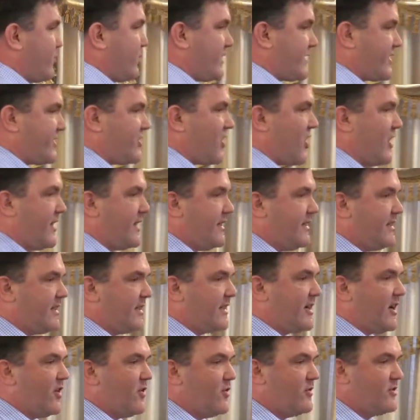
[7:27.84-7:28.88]
were starting to
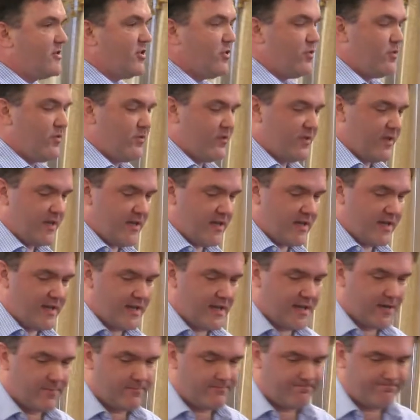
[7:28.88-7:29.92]
go to
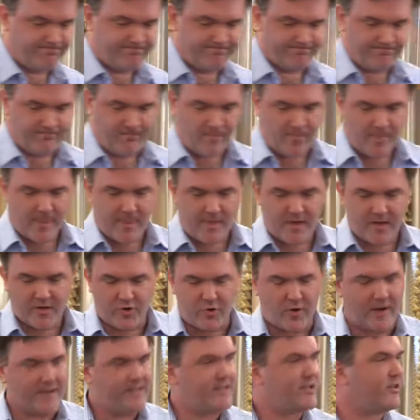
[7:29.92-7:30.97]
the
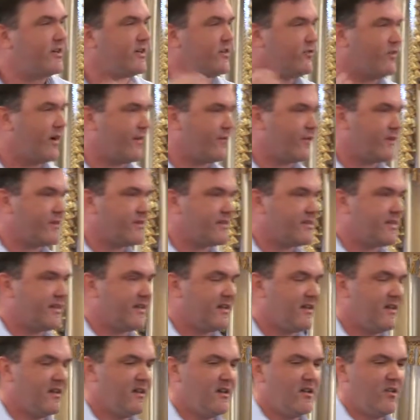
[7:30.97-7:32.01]
criterion referencing,
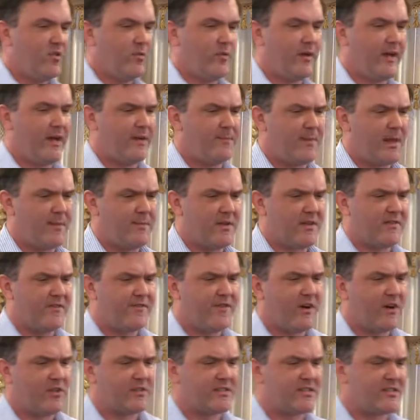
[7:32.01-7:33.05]
we had maybe a
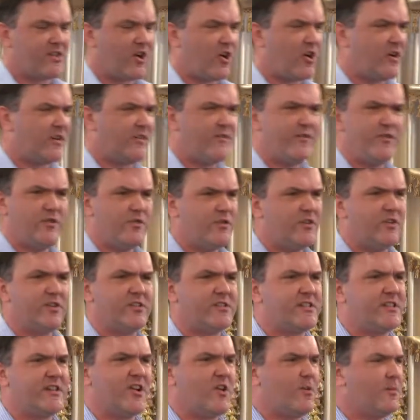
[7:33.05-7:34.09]
false start a few
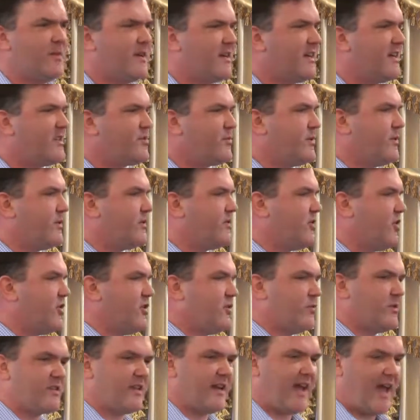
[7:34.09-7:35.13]
years ago because we were told it
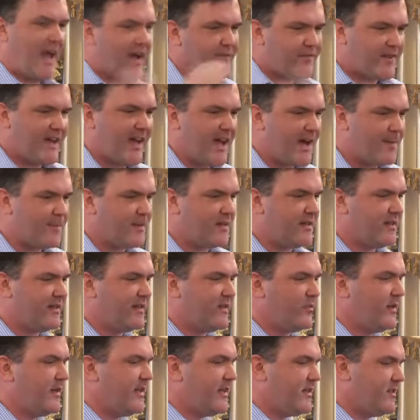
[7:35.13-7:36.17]
was going to happen, and
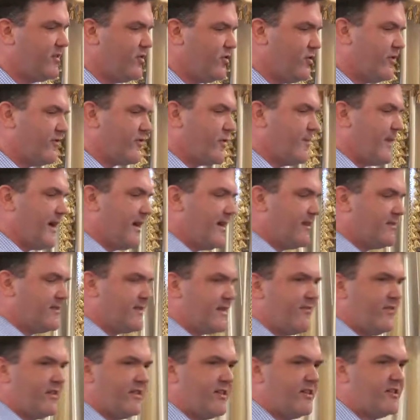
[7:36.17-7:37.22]
then we didn't do it for about
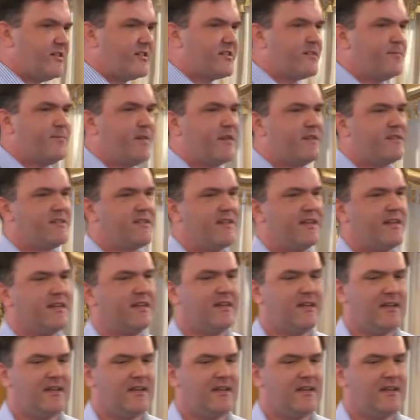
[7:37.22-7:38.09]
7 years. But